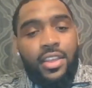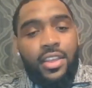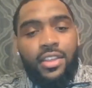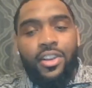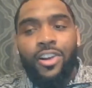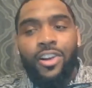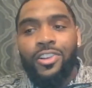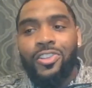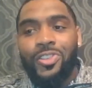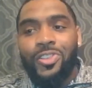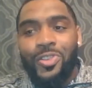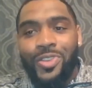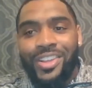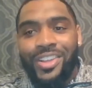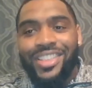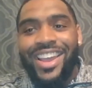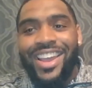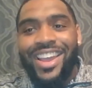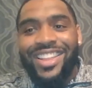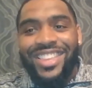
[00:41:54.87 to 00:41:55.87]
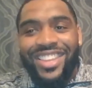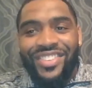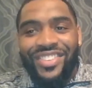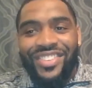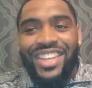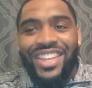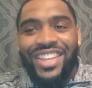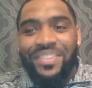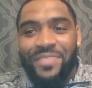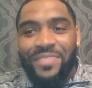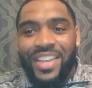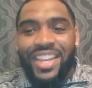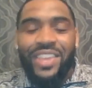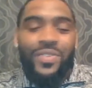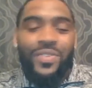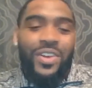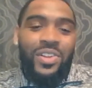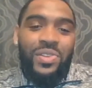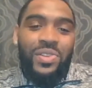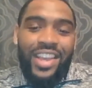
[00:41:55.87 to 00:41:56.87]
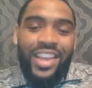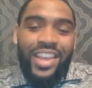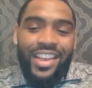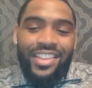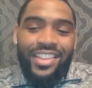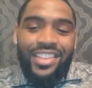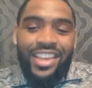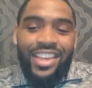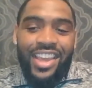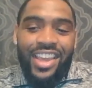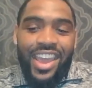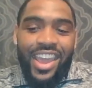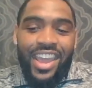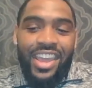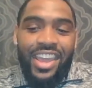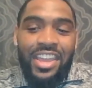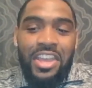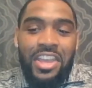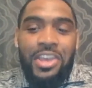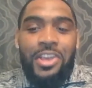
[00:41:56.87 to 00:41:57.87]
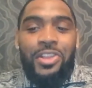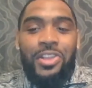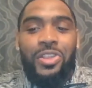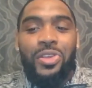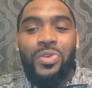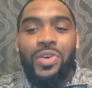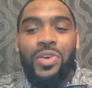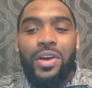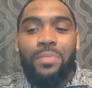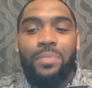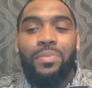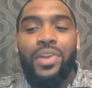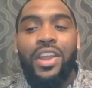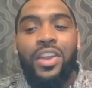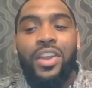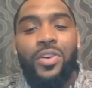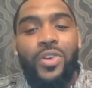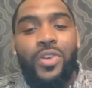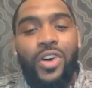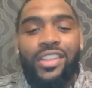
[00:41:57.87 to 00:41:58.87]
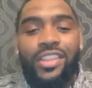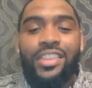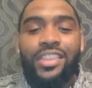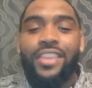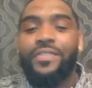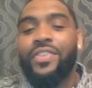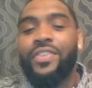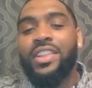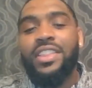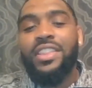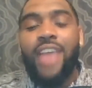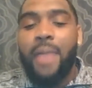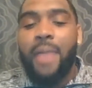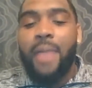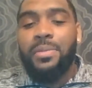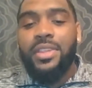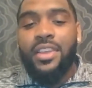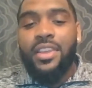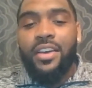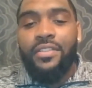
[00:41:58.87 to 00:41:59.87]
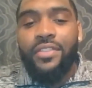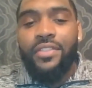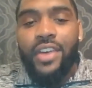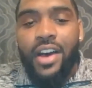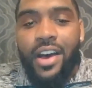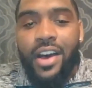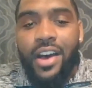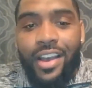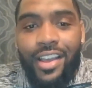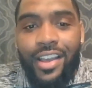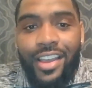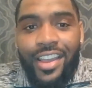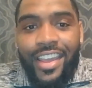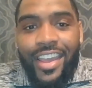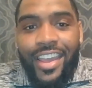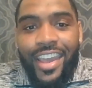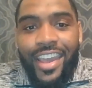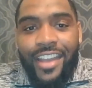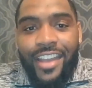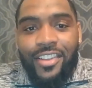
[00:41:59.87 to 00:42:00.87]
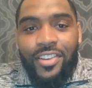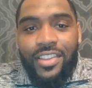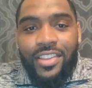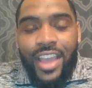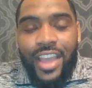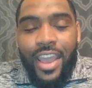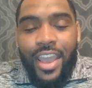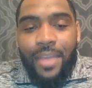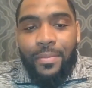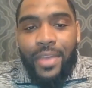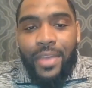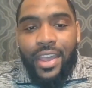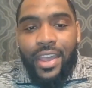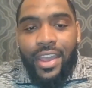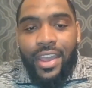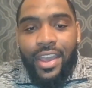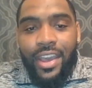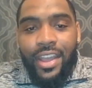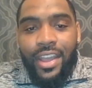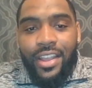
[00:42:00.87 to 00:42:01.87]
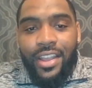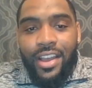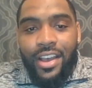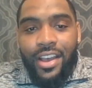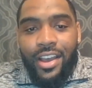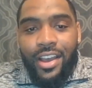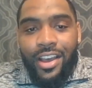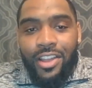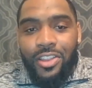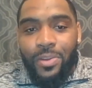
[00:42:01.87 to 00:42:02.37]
students activity committee works with SGA to bring on different types of entertainment and other